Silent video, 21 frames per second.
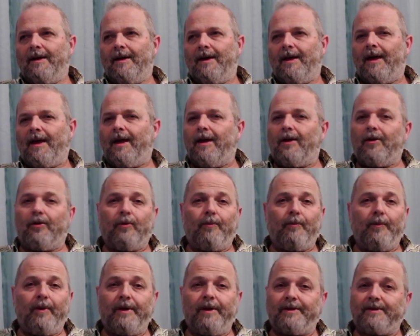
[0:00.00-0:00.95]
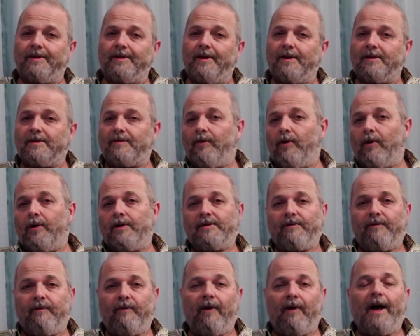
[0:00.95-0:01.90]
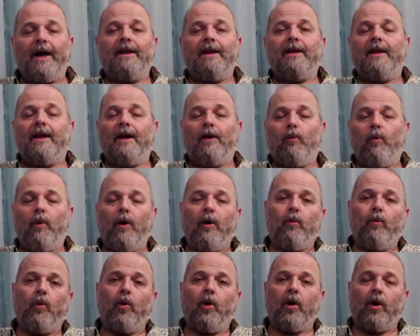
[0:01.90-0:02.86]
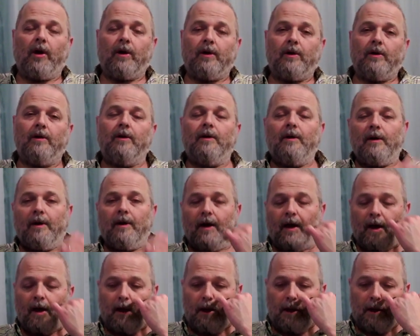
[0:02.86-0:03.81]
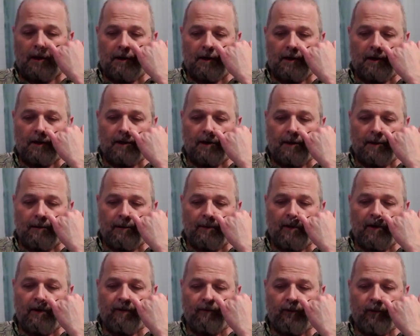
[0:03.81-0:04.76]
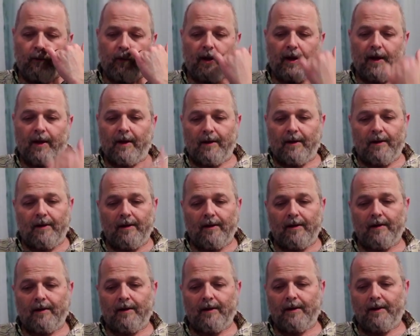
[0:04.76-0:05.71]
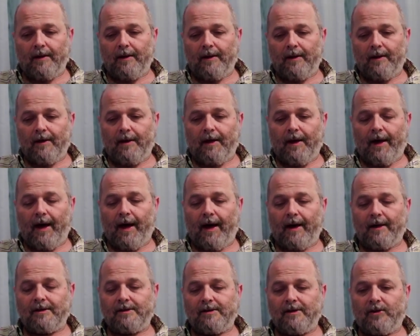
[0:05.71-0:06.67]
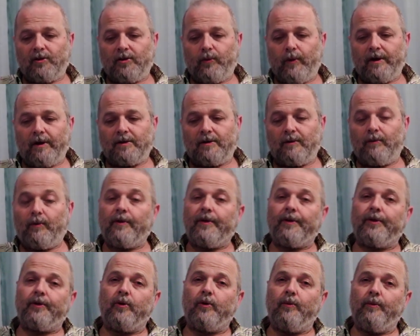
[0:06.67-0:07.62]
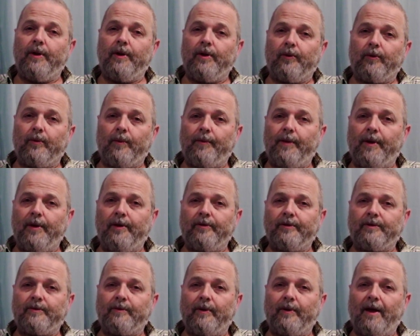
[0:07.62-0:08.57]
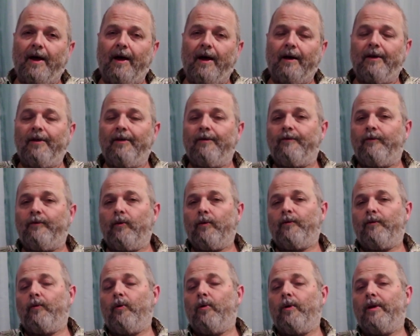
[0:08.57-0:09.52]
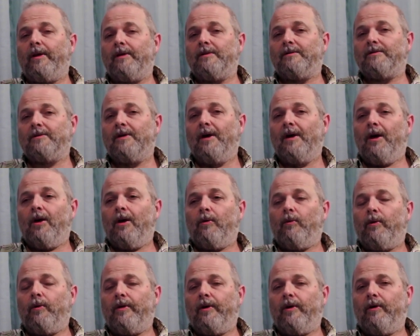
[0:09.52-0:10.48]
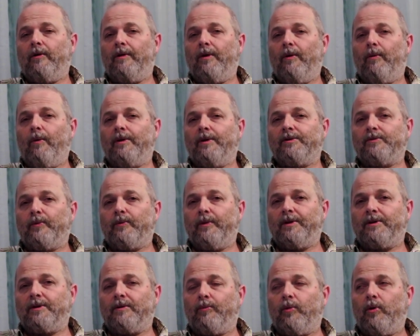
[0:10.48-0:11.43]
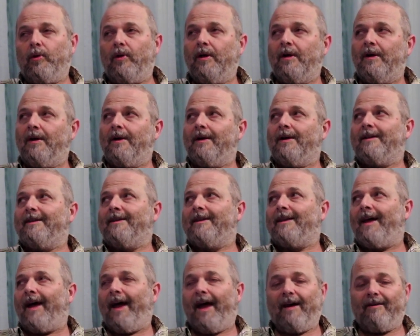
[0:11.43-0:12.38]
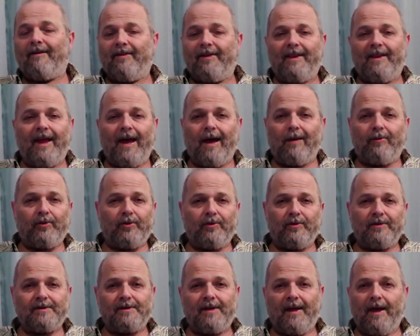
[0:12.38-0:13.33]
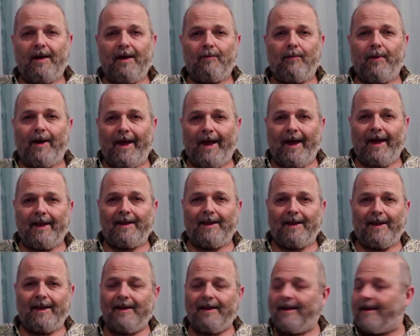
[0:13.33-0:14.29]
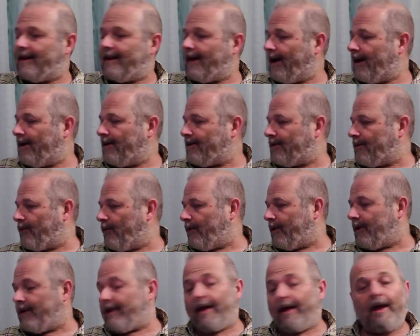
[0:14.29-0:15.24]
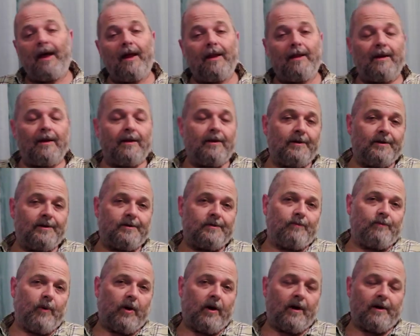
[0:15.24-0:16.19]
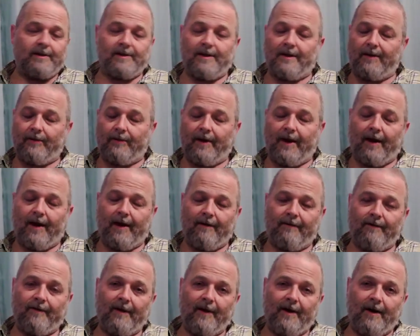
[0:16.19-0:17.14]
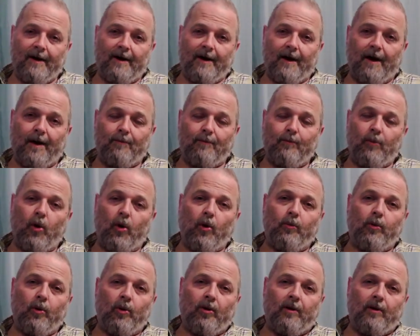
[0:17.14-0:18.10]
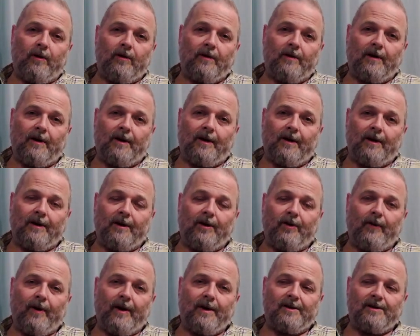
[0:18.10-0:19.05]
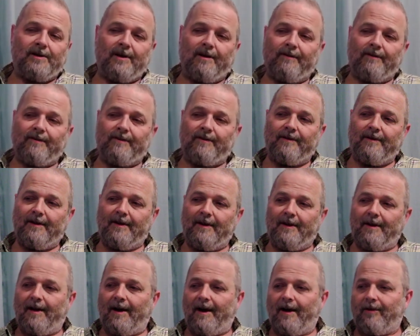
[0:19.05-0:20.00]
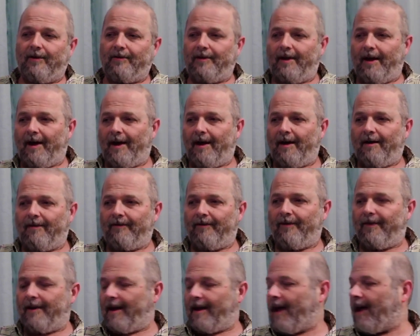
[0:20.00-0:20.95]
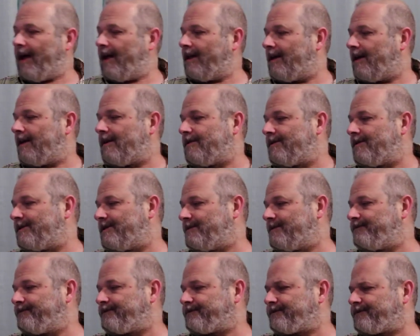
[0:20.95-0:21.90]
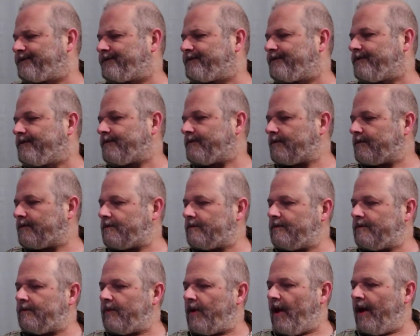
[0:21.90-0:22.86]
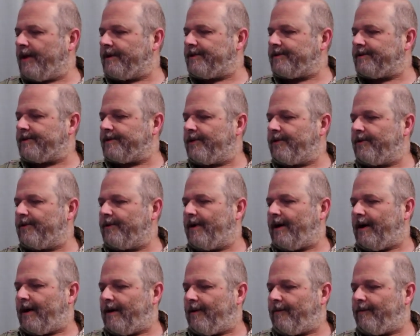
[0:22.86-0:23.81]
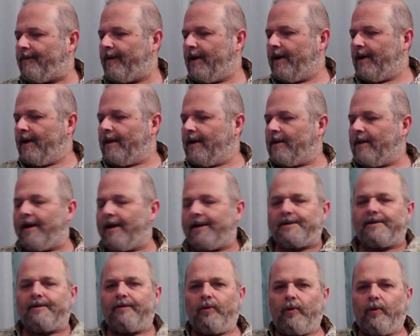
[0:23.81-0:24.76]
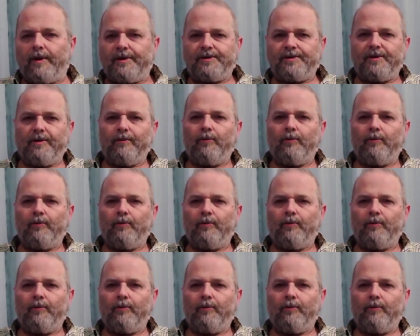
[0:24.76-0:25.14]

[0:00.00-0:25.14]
hit or miss as far as finding what worked. And if we had a situation where the 2 meter repeaters were down and the 440s were the only ones reachable, did I have adapters to get my antenna down to one of the handhelds? Because I don't have a mobile UHF, I only have the handheld. And so lots of question